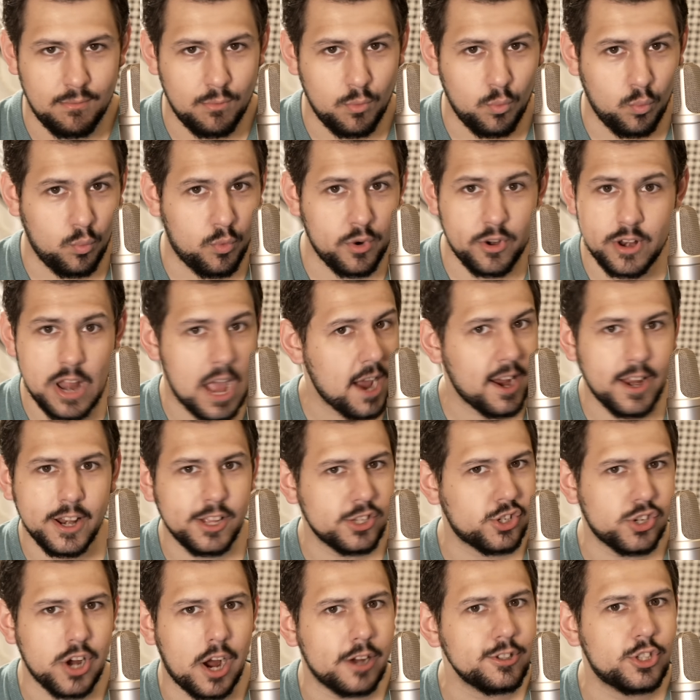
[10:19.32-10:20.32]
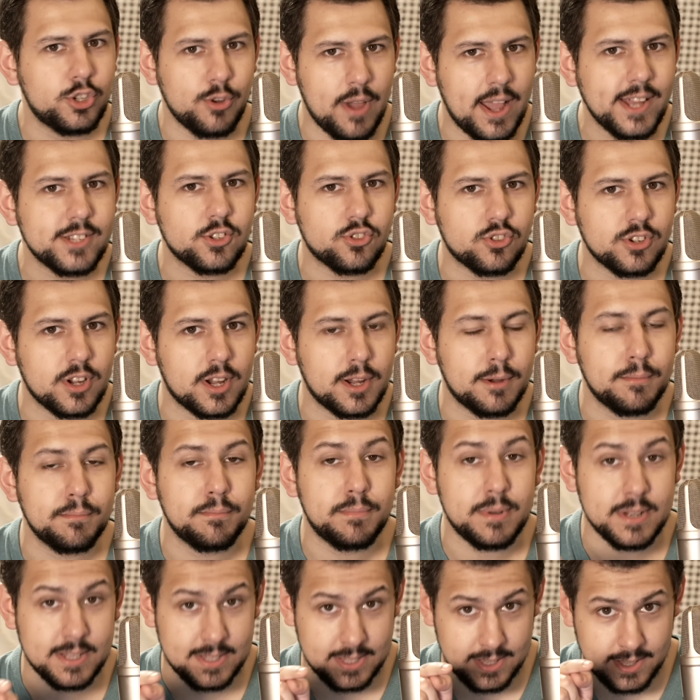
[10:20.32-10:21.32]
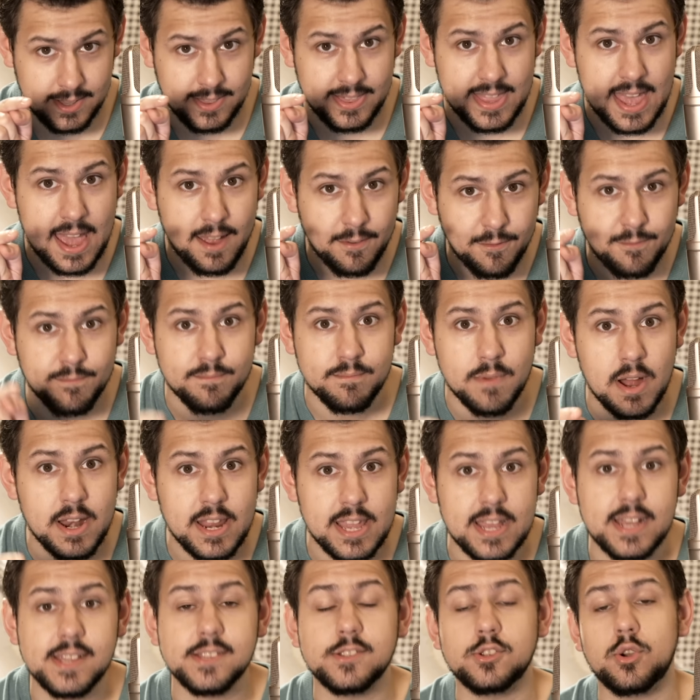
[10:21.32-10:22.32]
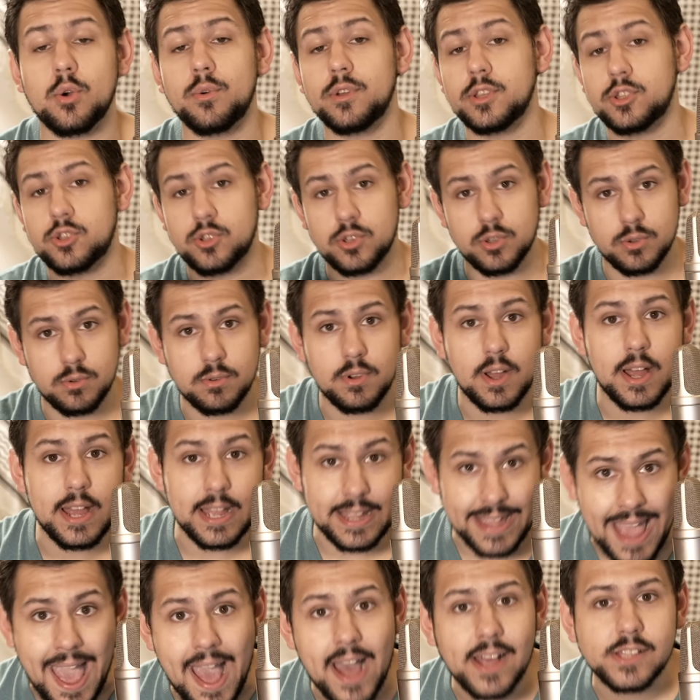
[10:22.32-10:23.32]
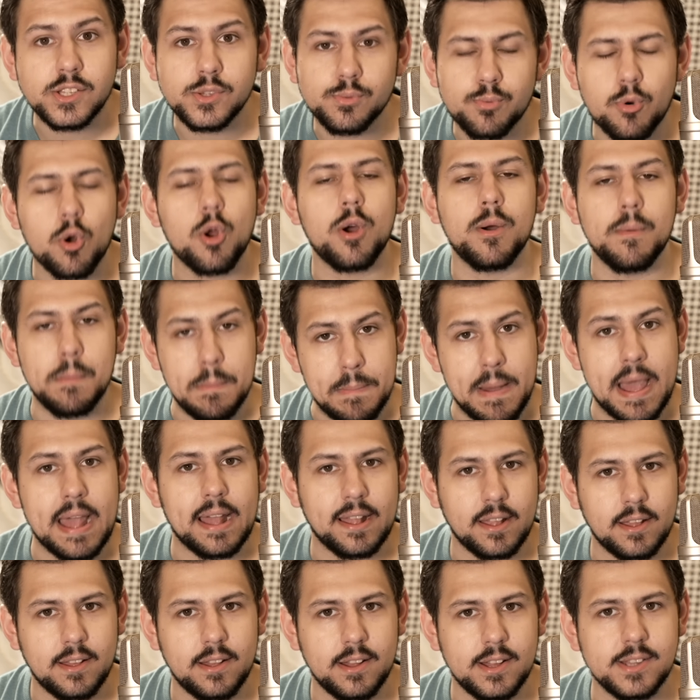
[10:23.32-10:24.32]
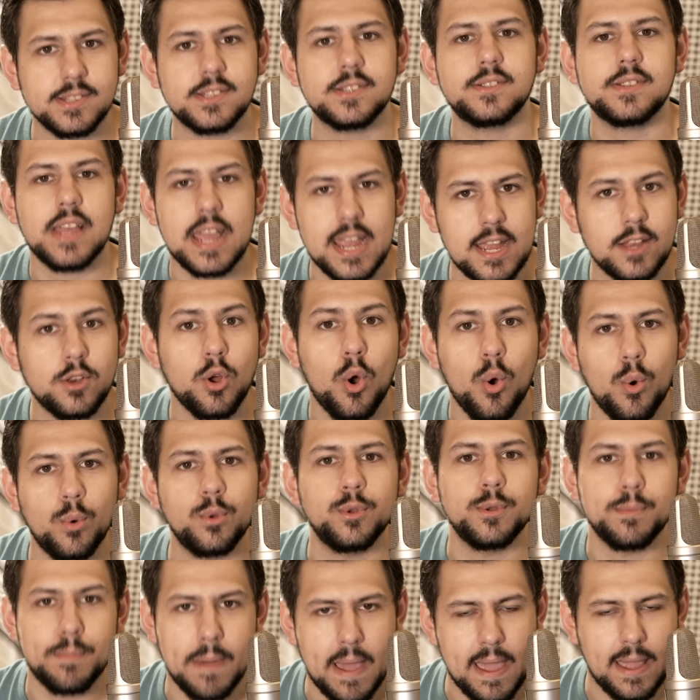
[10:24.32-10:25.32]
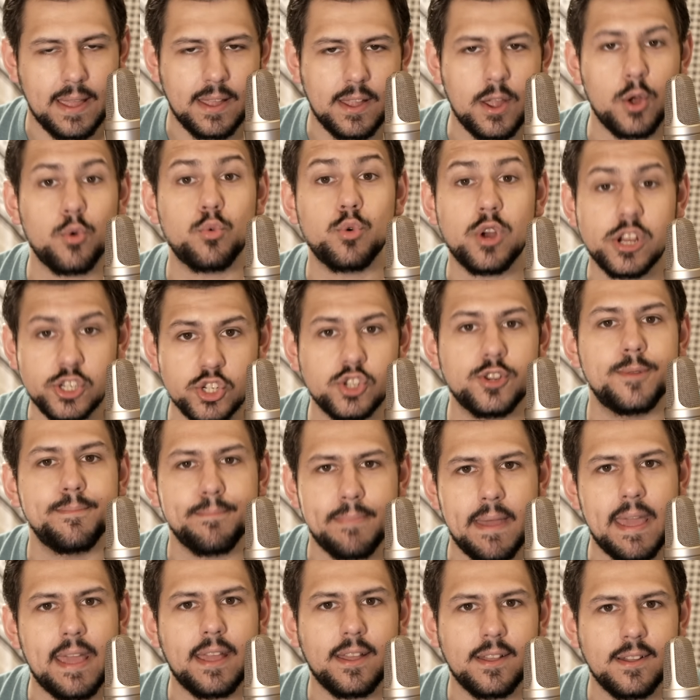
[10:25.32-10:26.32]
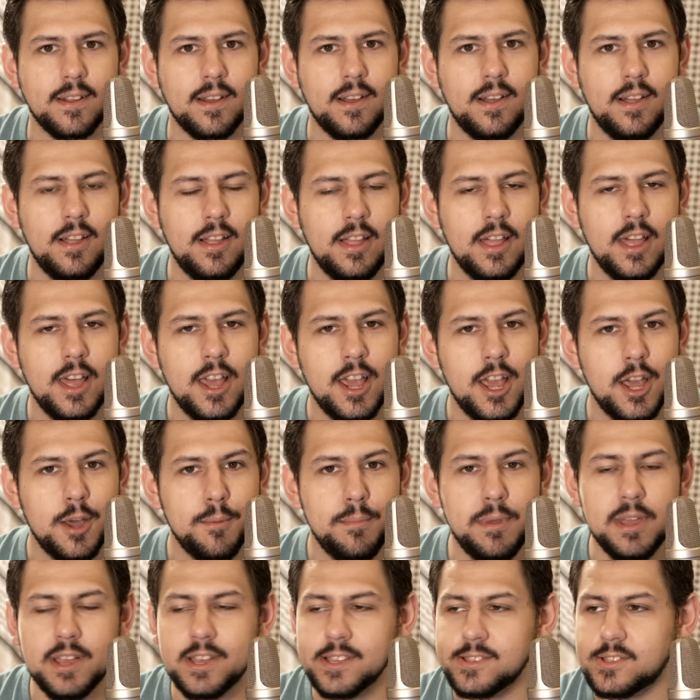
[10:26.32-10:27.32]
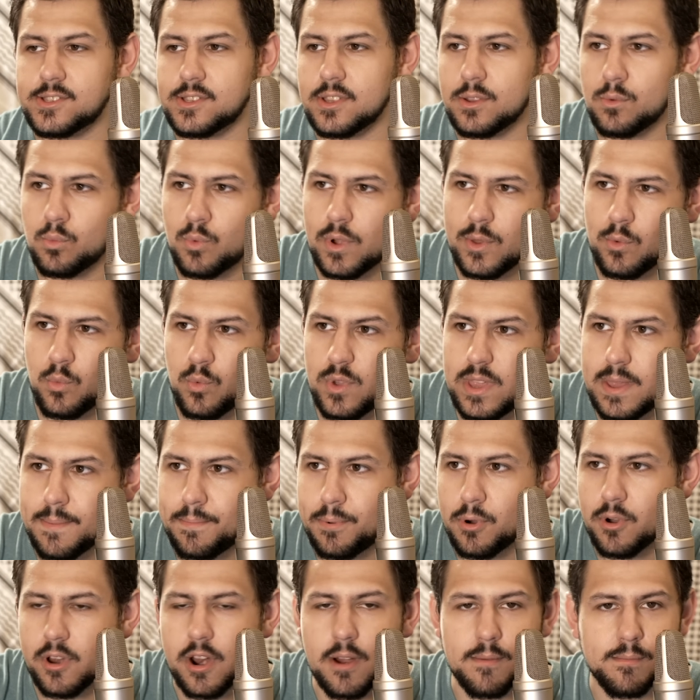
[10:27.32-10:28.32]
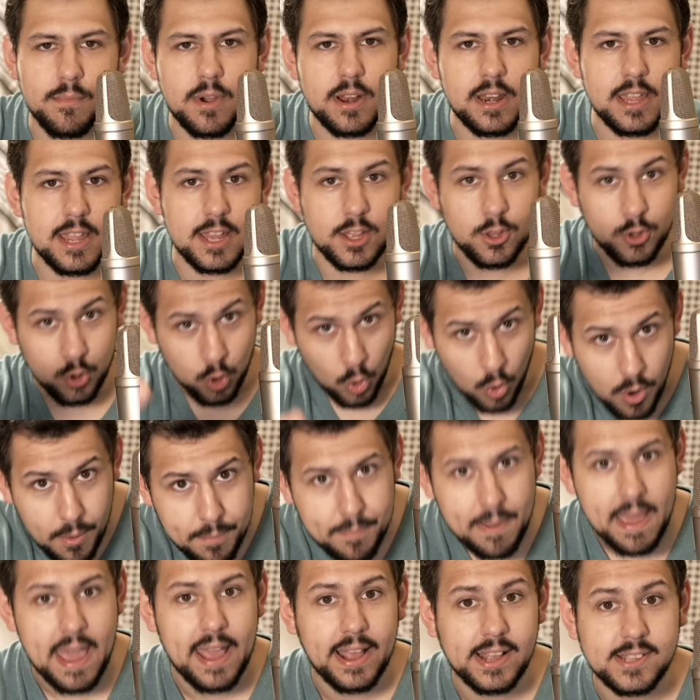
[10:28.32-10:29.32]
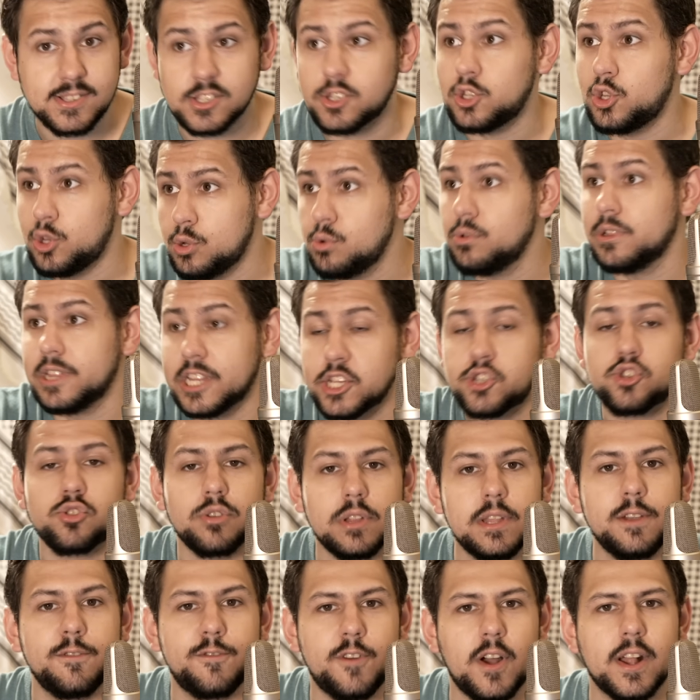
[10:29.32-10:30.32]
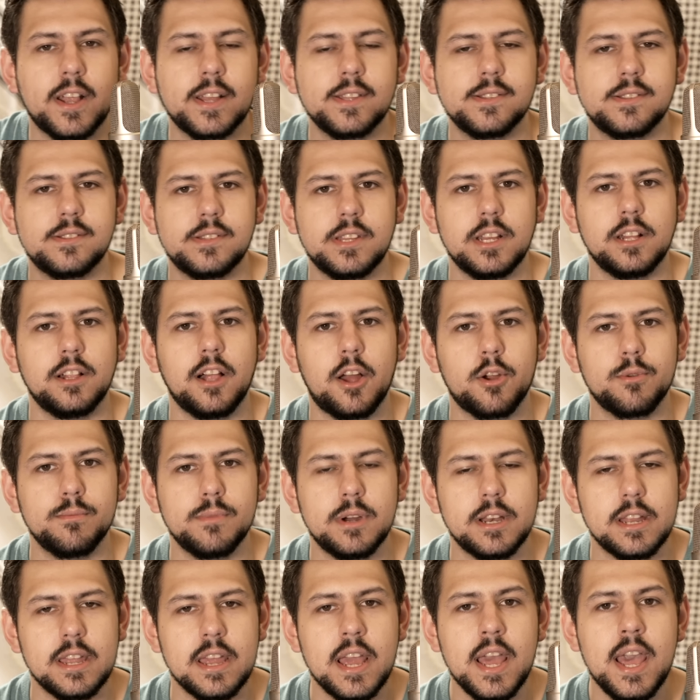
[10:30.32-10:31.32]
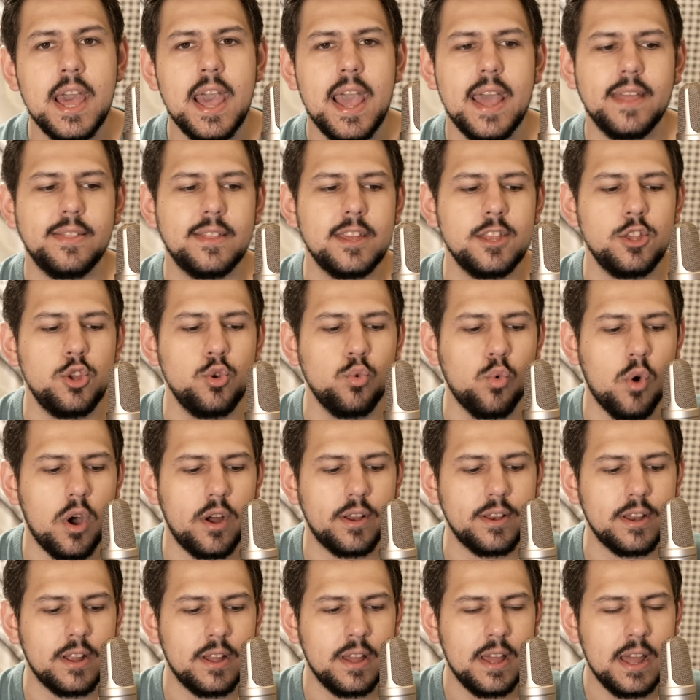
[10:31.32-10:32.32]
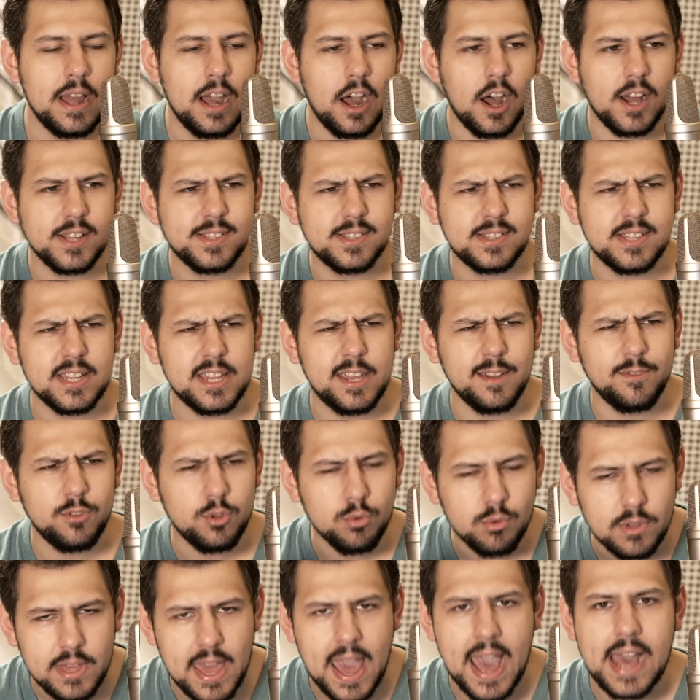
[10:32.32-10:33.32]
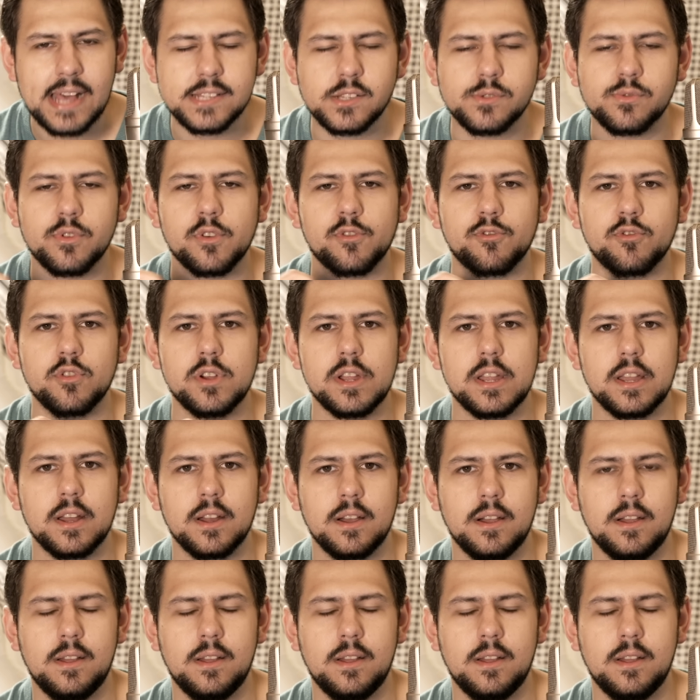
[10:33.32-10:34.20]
We're not going to charge you extra, but that money is going to a Gazprom bank, a state-owned bank, a Russian bank. Because when we put our money in your banks, you literally fucking steal our money. And then you want us to give you gas for free.